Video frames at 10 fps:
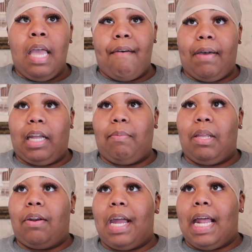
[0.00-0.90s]
If I gotta be
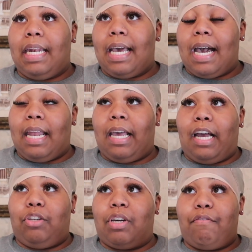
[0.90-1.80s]
there at 9, I
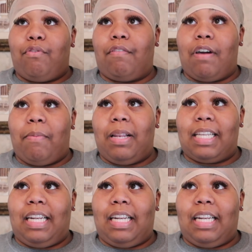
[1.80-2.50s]
gotta drive 45 minutes.